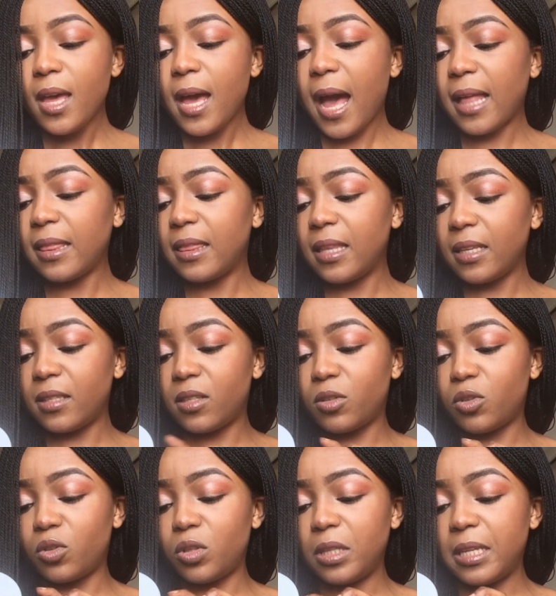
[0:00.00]
and
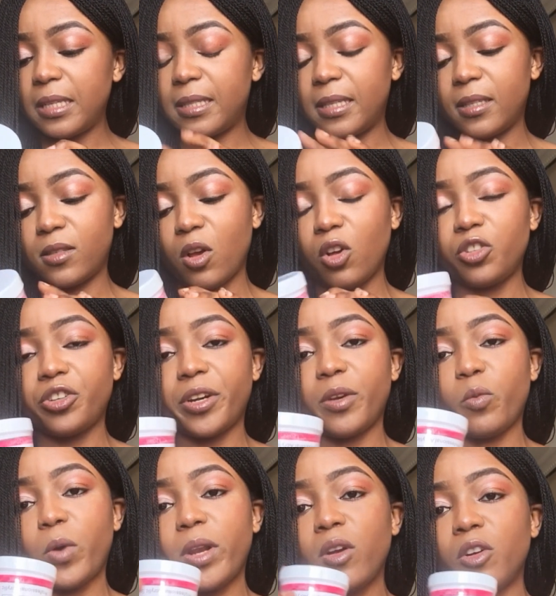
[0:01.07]
this is
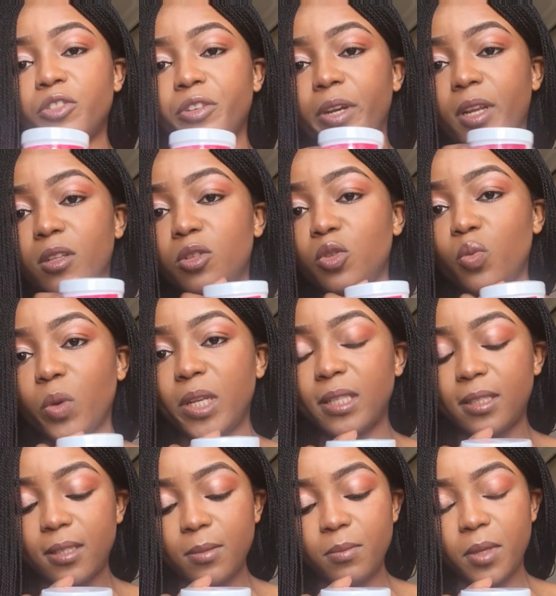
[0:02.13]

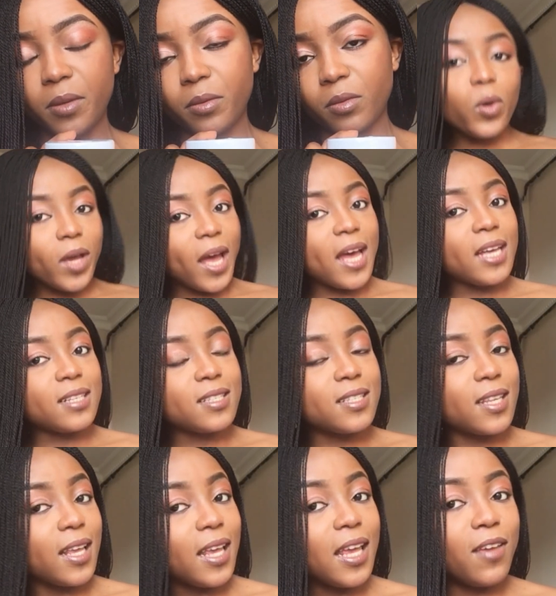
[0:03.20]
120 mils. So guys,
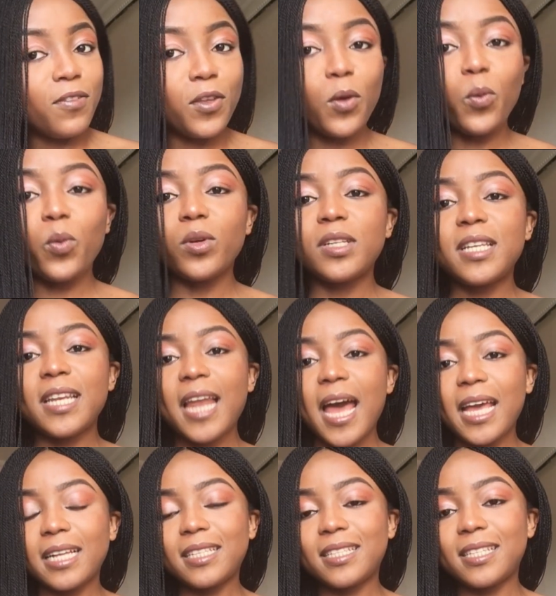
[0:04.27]
if you would
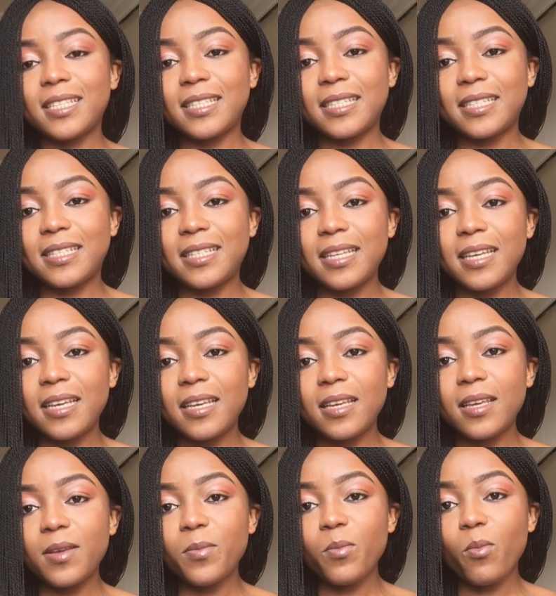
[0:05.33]
like to
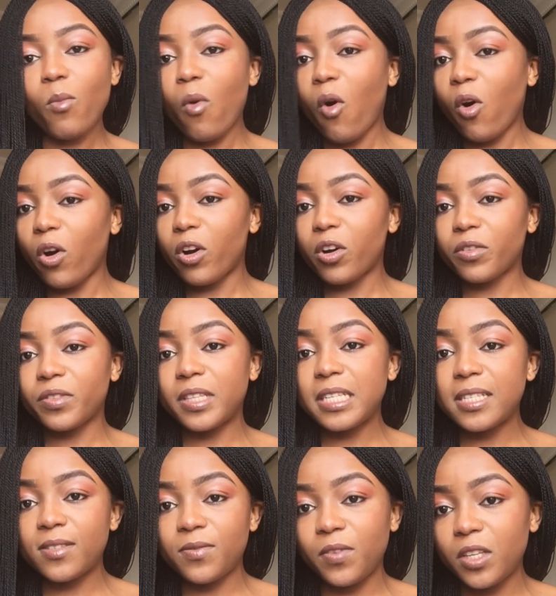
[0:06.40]
see more of
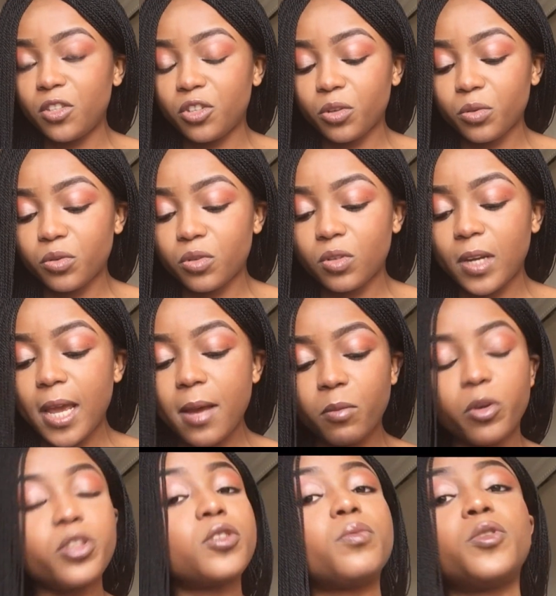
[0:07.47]
these videos, today I'm
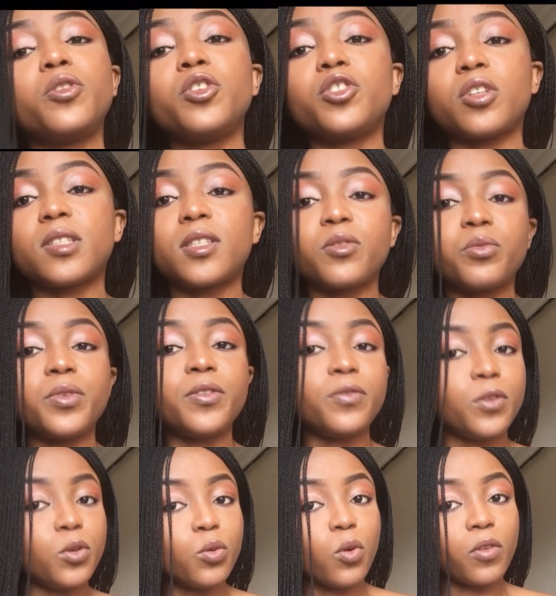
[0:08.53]
going to be doing just the
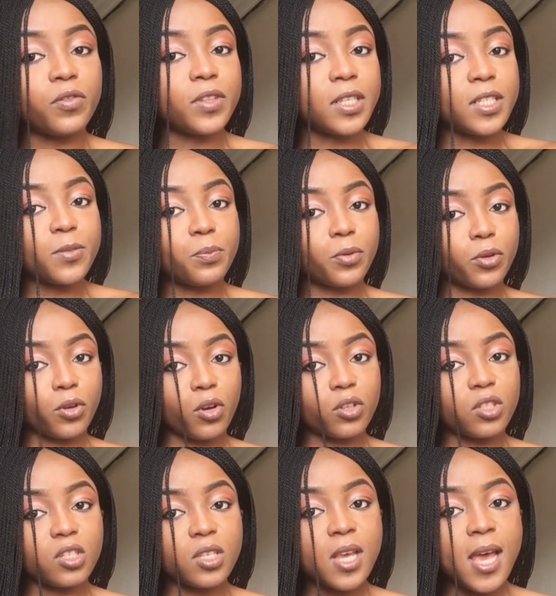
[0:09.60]
review of these
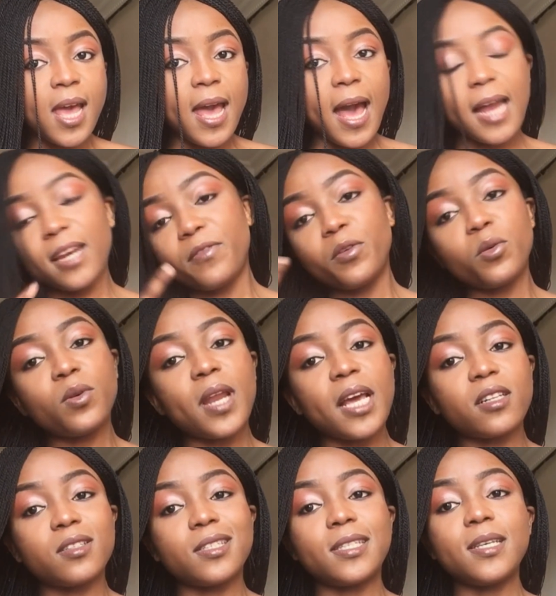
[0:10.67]
products, and if you would
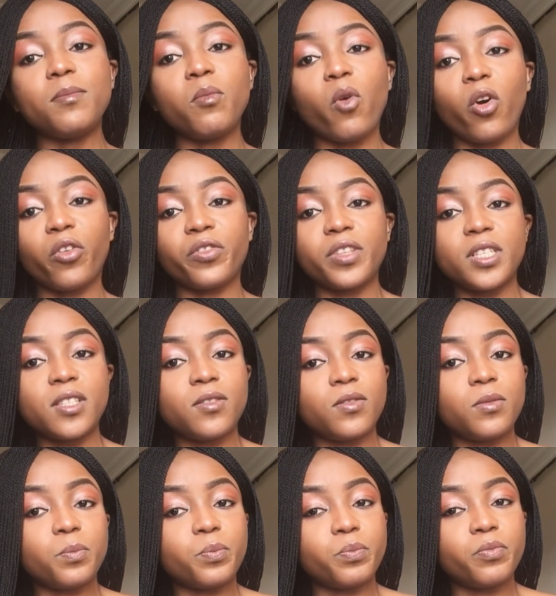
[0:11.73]
like to see more of
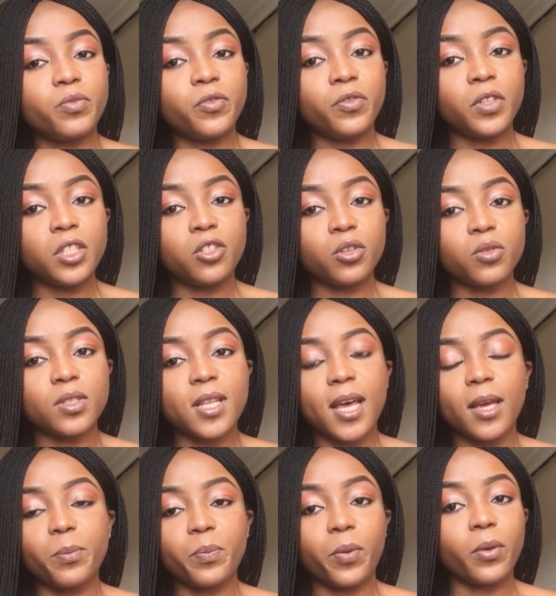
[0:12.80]
these videos,
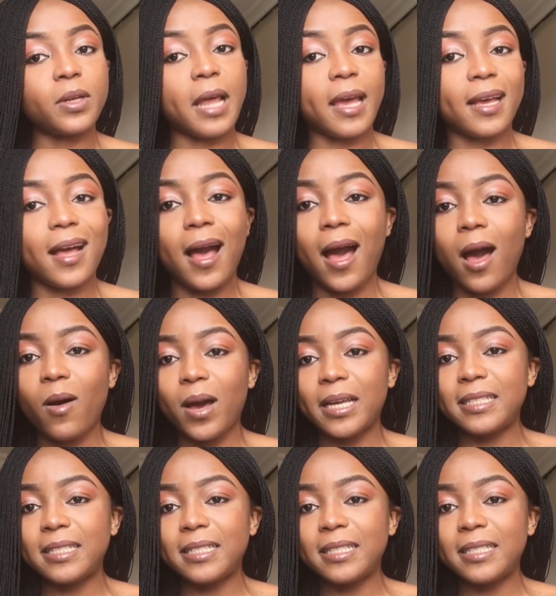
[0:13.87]
like how